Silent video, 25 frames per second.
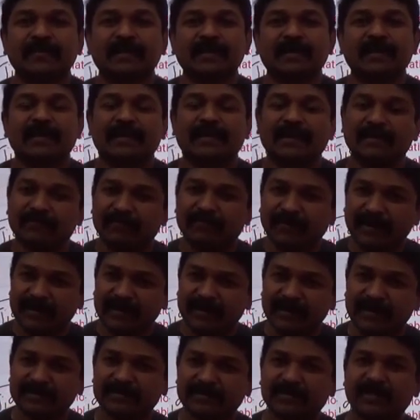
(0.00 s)
he can find
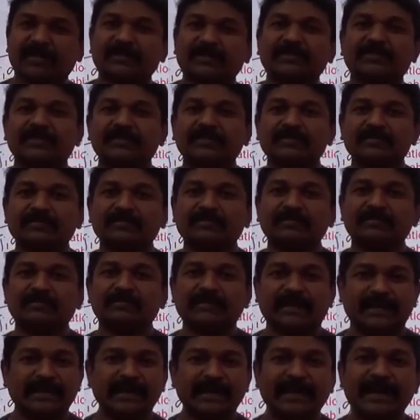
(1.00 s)
destruction. The
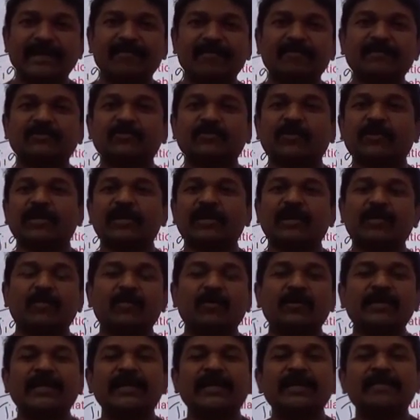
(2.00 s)
other day I was talking
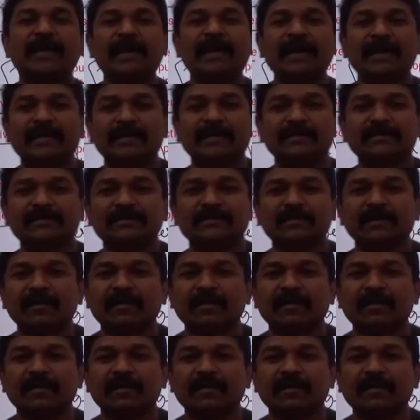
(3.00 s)
about the Himalayas.